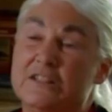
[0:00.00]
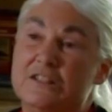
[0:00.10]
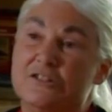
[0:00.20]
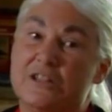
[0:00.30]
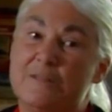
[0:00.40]
10
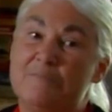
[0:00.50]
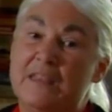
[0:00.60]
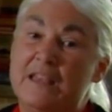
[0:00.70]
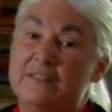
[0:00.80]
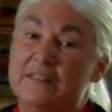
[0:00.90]
years.
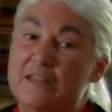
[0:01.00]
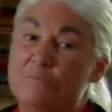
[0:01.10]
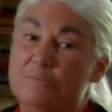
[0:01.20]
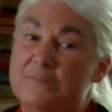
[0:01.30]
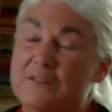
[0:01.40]
They
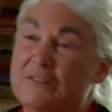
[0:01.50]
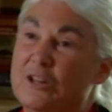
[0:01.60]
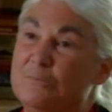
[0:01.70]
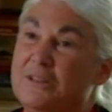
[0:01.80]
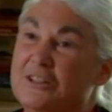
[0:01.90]

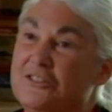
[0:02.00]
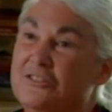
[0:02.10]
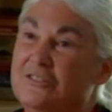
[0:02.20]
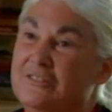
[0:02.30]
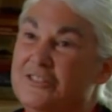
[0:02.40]
develop
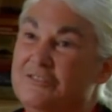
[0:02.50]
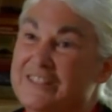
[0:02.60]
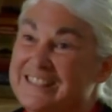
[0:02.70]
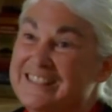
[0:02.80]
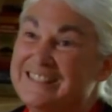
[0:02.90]

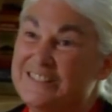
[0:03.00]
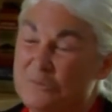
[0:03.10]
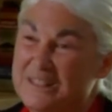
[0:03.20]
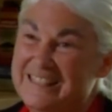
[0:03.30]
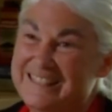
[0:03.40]
resistant
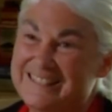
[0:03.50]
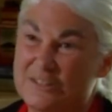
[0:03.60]
weeds.